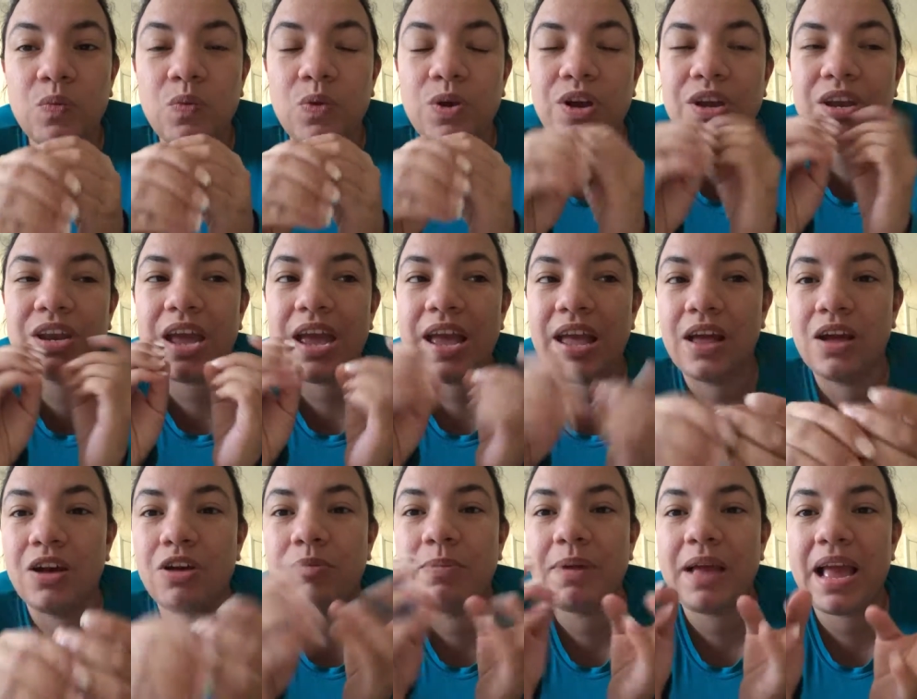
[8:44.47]
would
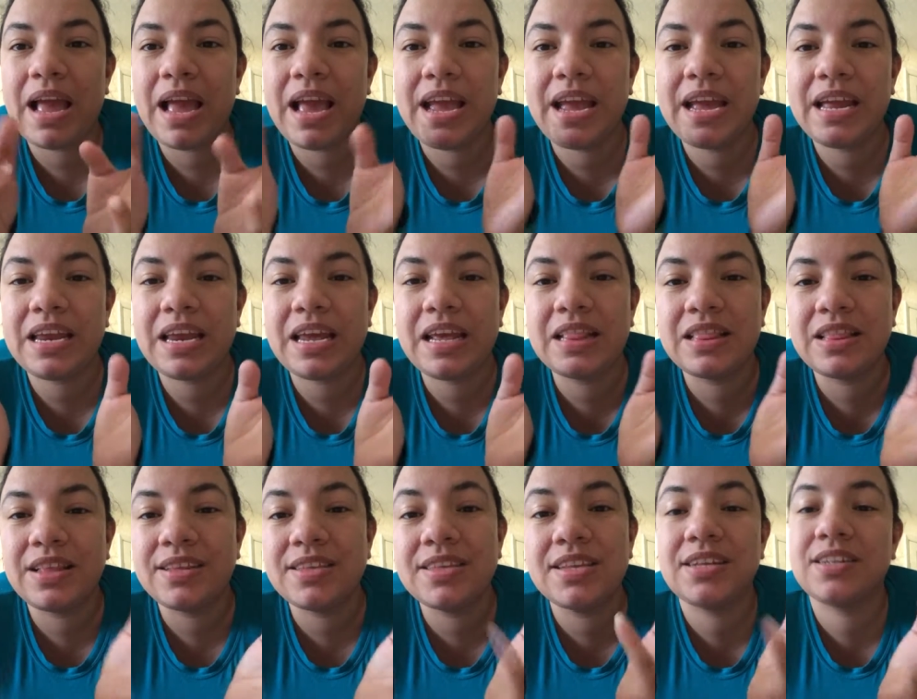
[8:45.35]
help aid
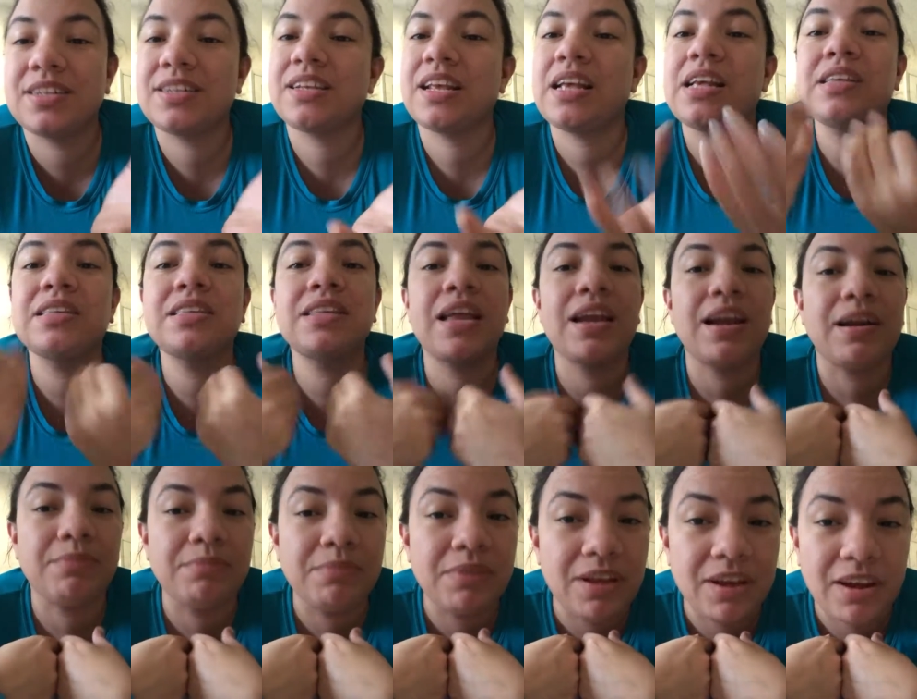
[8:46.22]
in the success
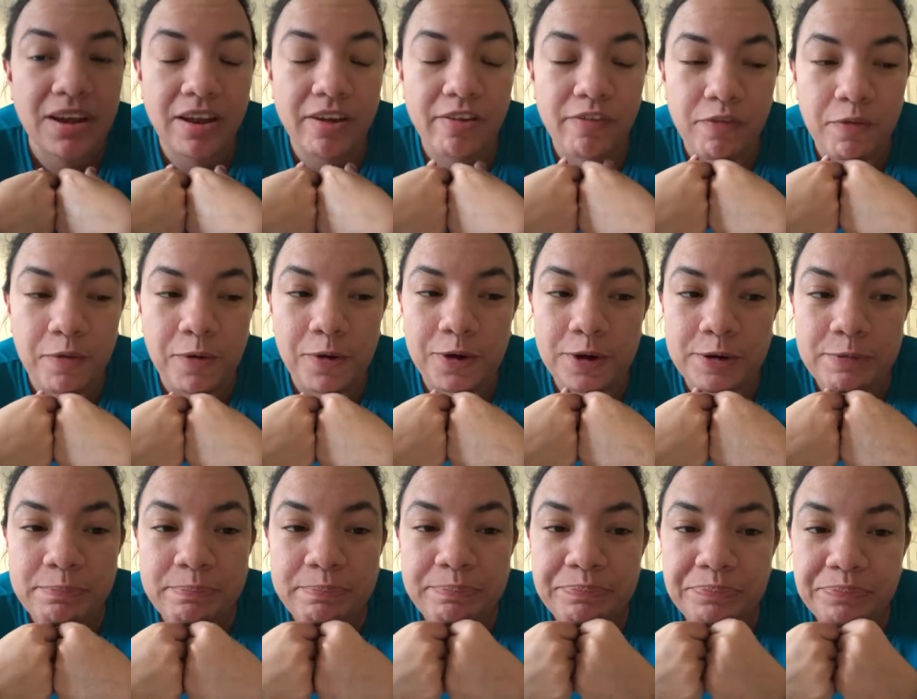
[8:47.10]
that I'm looking
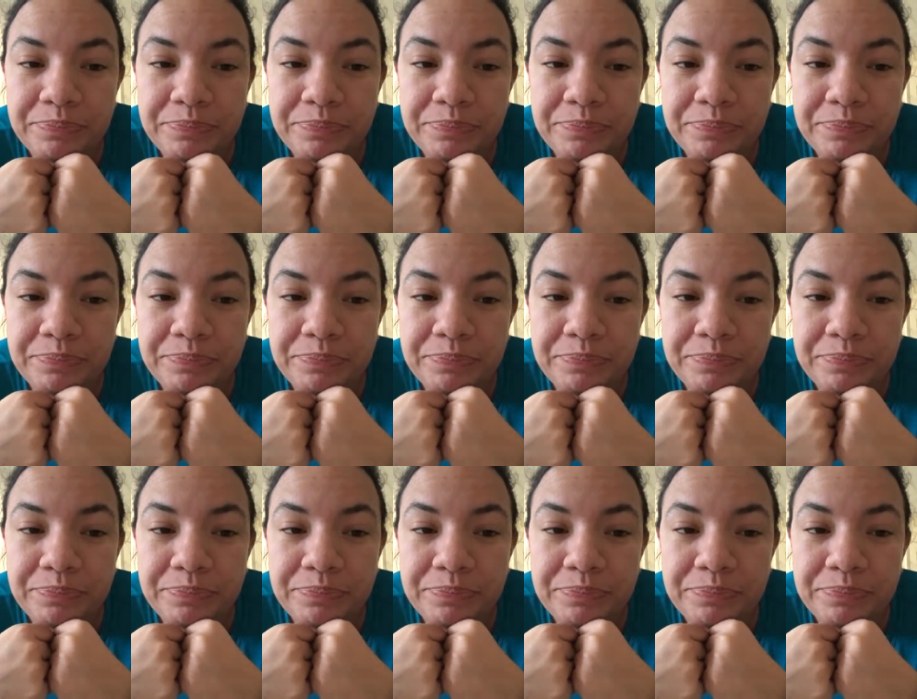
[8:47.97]
for.